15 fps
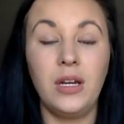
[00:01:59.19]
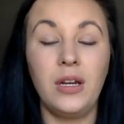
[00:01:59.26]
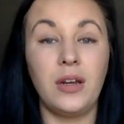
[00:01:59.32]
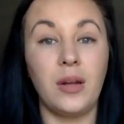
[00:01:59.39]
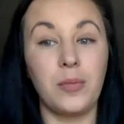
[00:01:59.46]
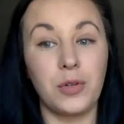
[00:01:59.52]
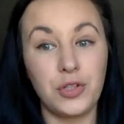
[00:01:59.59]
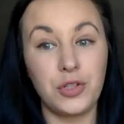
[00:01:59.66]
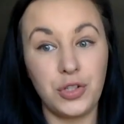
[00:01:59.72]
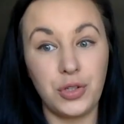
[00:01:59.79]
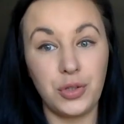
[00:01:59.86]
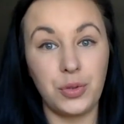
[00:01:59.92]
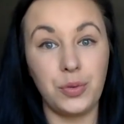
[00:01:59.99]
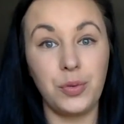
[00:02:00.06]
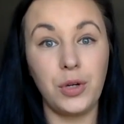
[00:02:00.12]
Number
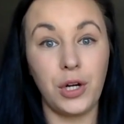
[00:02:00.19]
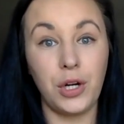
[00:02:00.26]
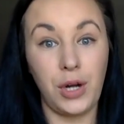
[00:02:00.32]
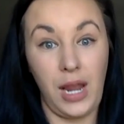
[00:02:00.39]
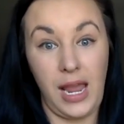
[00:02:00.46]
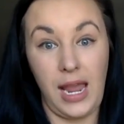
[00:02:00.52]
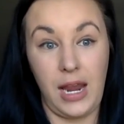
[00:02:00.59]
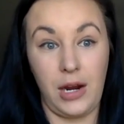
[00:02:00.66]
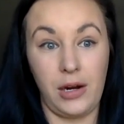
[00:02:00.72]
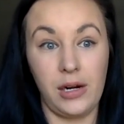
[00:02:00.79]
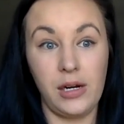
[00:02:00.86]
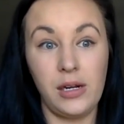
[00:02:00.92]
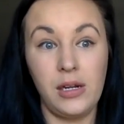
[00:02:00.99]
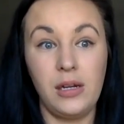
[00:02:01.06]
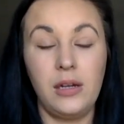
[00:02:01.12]
2, her
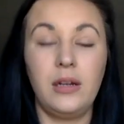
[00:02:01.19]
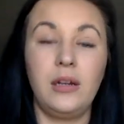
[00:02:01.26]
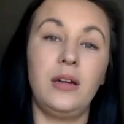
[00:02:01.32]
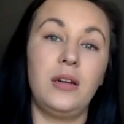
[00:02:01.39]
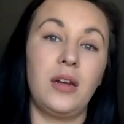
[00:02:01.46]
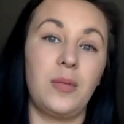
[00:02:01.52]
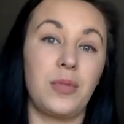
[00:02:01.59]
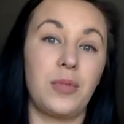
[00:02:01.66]
hair. Number